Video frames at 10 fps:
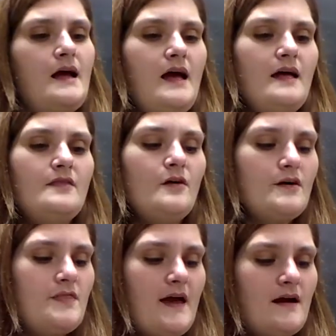And
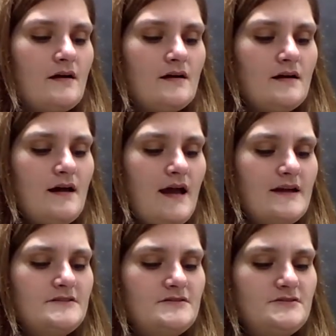look there,
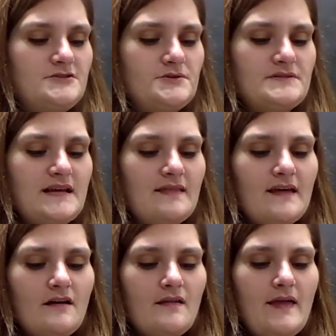a juicy
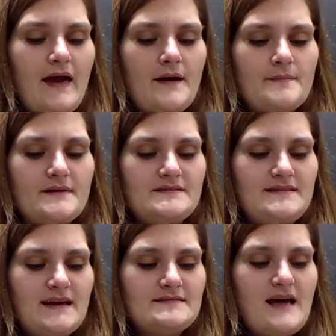little lamb
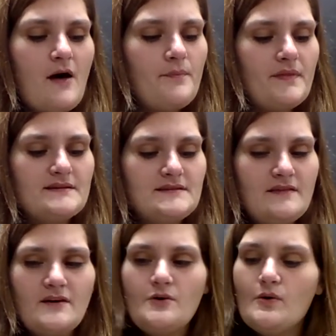stands helpless in
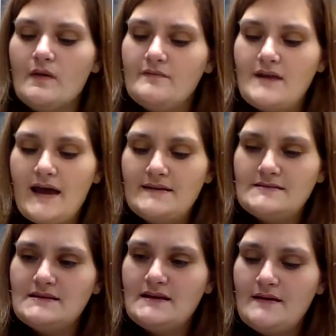the cool of
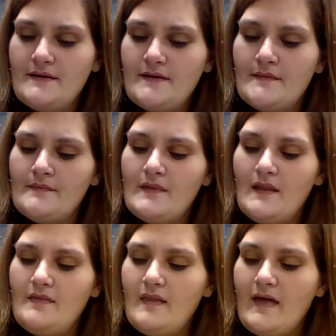night.
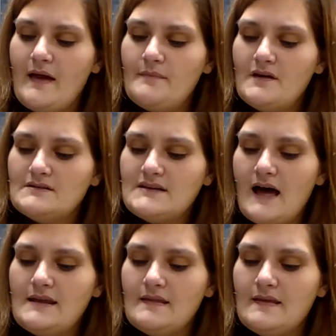The lamb looks
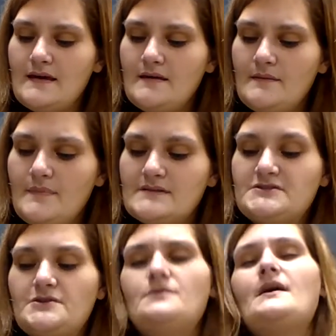cuddly, but
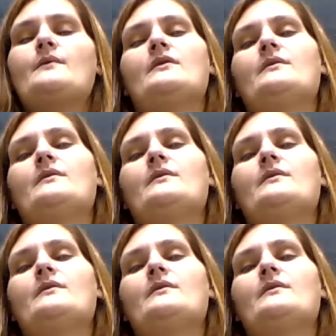soon I will